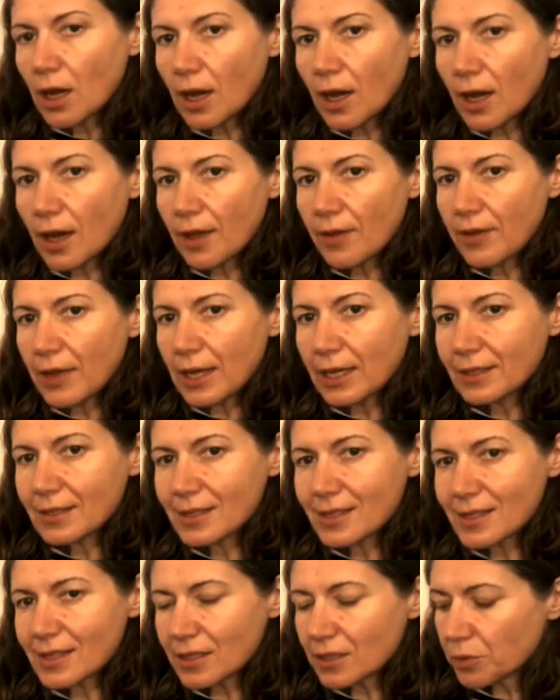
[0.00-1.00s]
And then
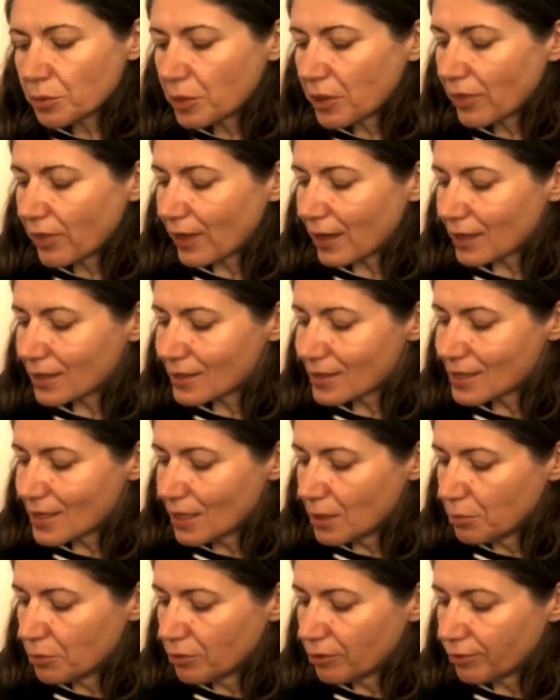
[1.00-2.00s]
still with that
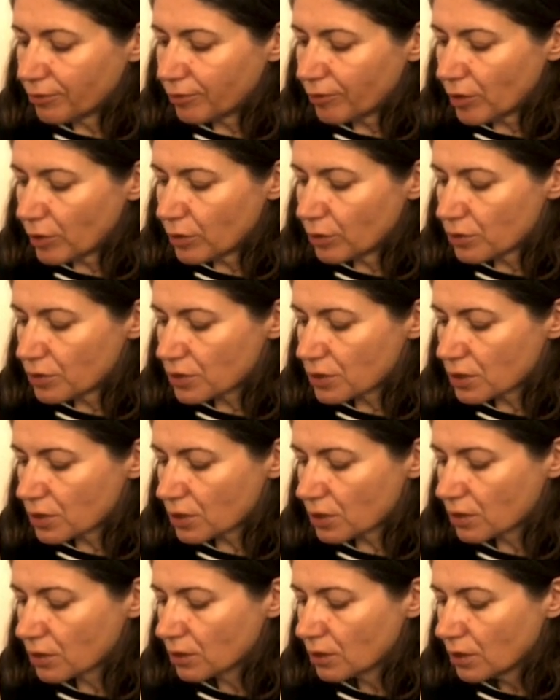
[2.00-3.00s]
same
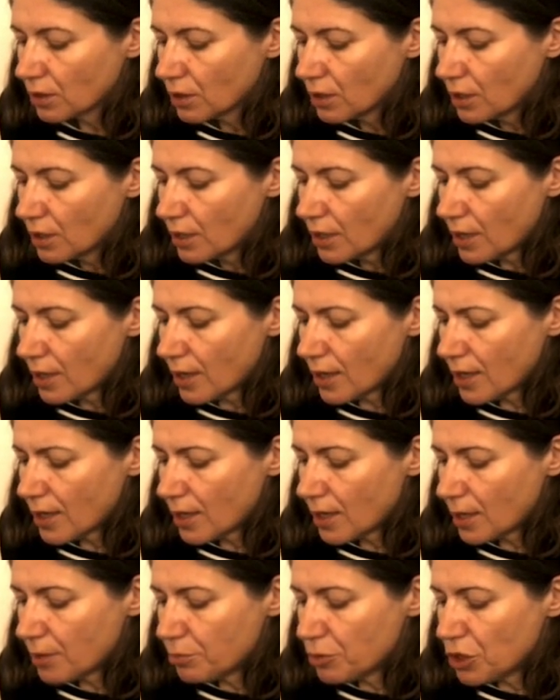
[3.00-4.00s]
foot,
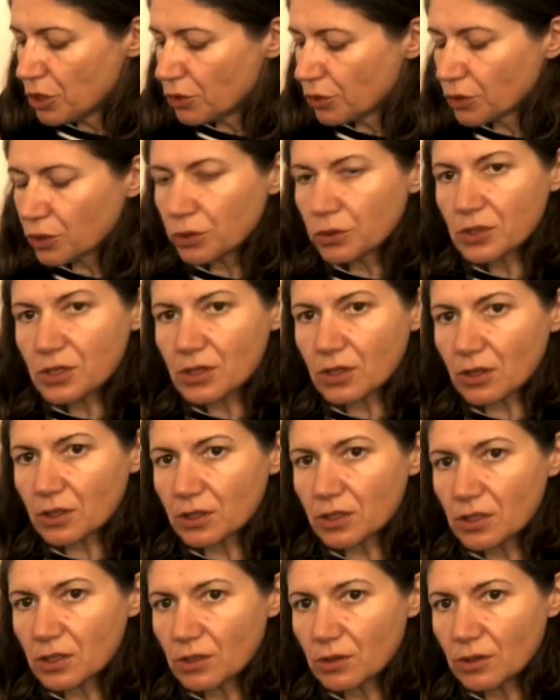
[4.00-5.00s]
you could
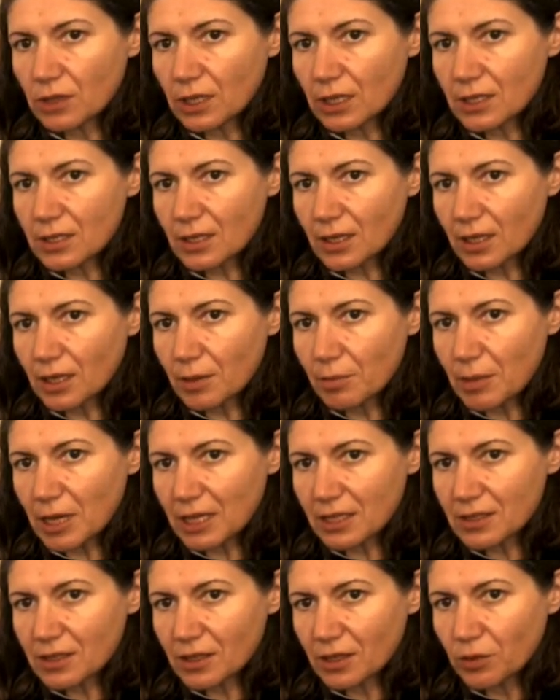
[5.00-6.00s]
start to do things like a
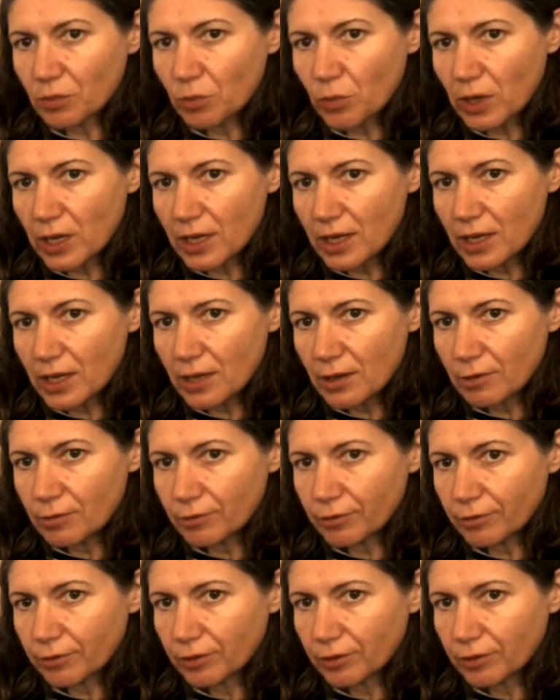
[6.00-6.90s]
Mexican wave.